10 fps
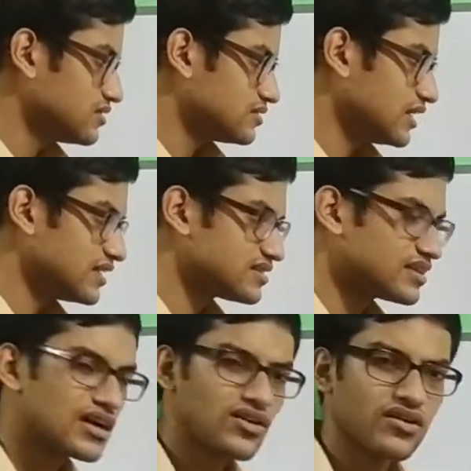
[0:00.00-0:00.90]
things
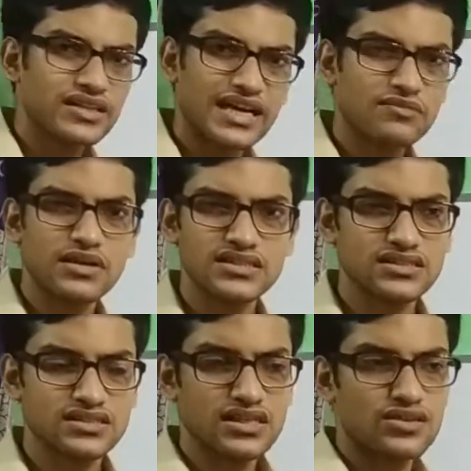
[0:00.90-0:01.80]
are not that much
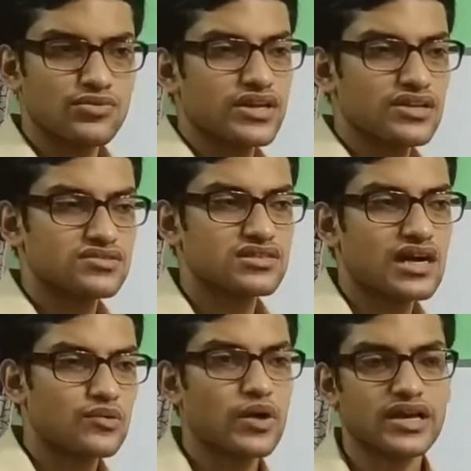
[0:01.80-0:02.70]
easier when you
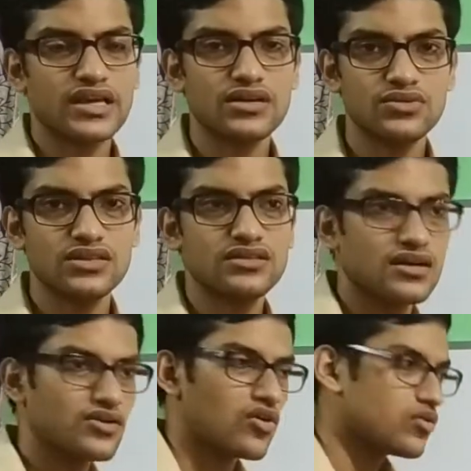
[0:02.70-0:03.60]
start working with the
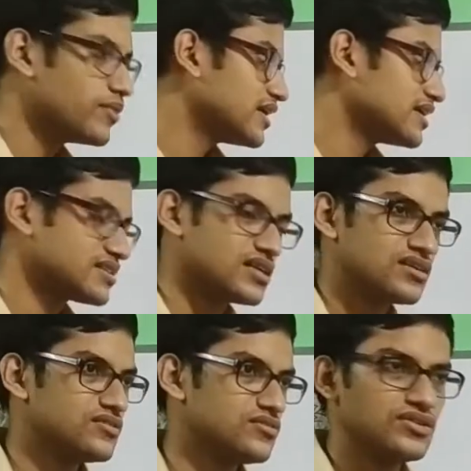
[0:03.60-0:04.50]

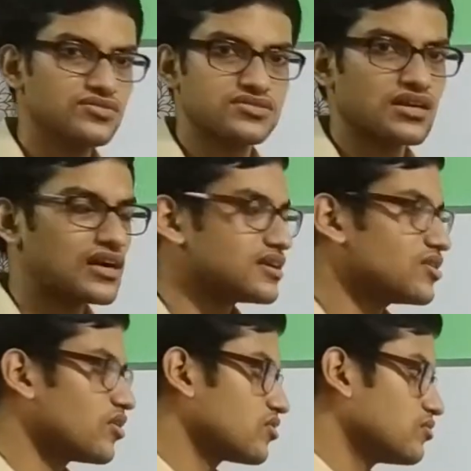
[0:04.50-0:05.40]
documentation. You start the
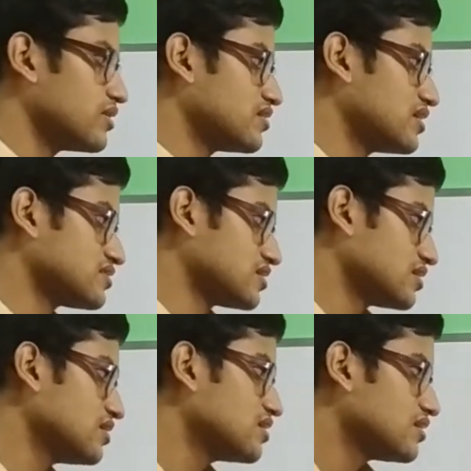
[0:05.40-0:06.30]

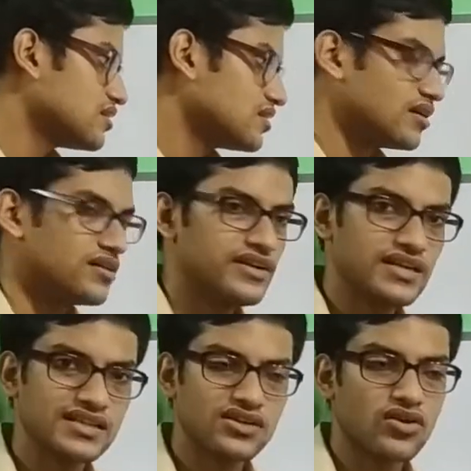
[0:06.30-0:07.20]
documentation,
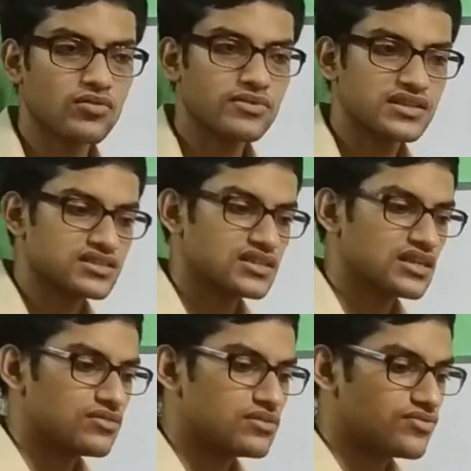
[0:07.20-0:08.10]
reading the documentation,
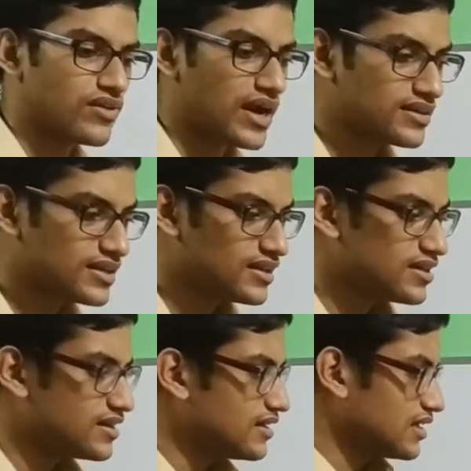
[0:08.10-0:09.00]
you will find that
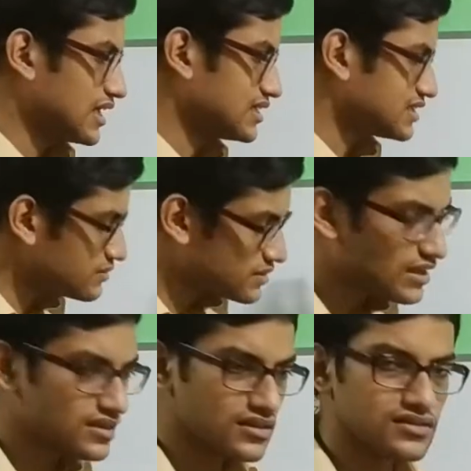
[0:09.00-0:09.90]
concepts
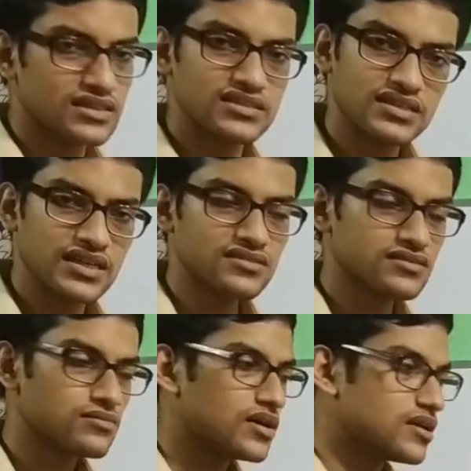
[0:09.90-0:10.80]
are these things,
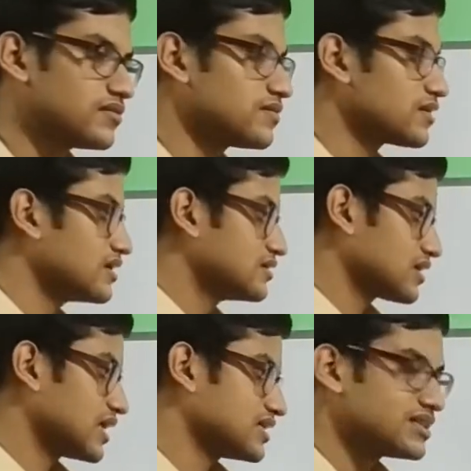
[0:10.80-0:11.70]
but the
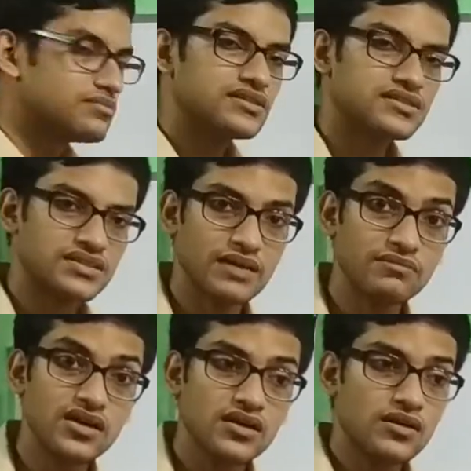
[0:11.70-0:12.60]
concept is
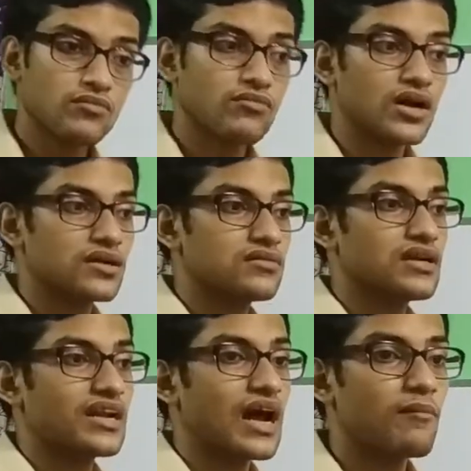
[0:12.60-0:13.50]
same, but the
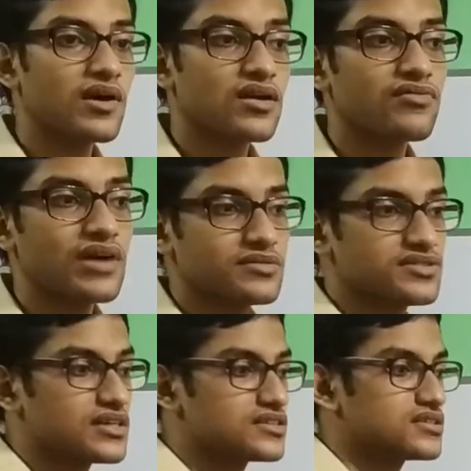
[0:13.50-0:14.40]
number of
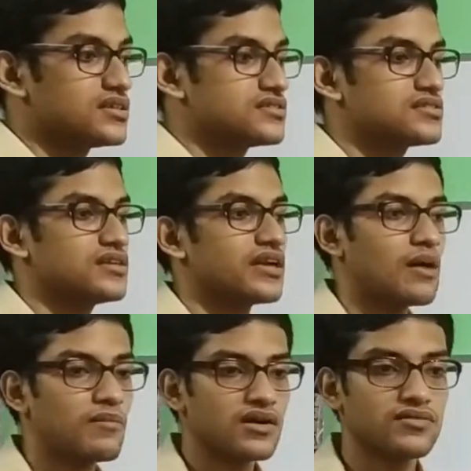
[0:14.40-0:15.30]
abstractions, the
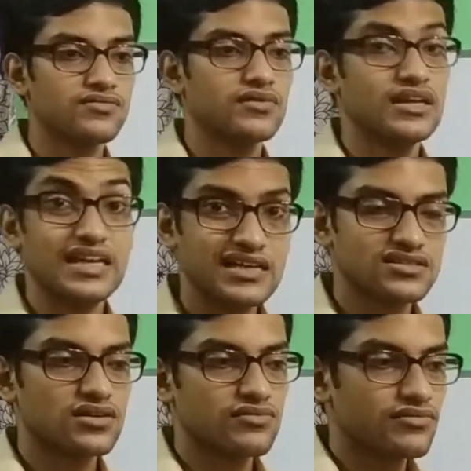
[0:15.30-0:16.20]
number of layers
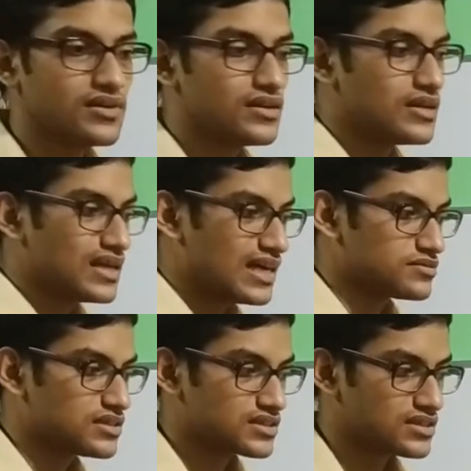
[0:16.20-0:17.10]
of
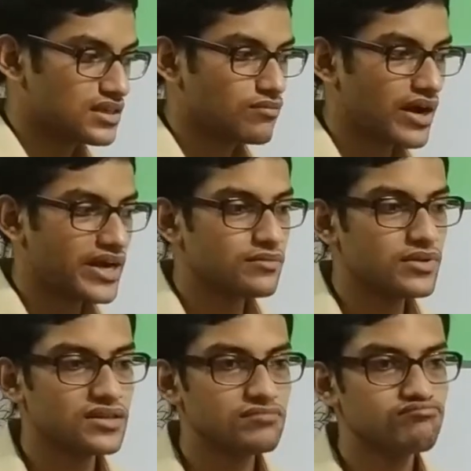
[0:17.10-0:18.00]
abstraction might
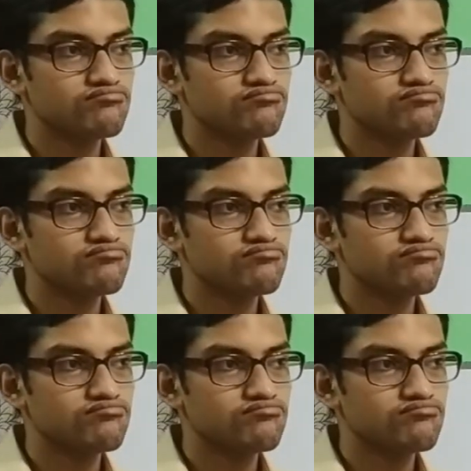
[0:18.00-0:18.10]
be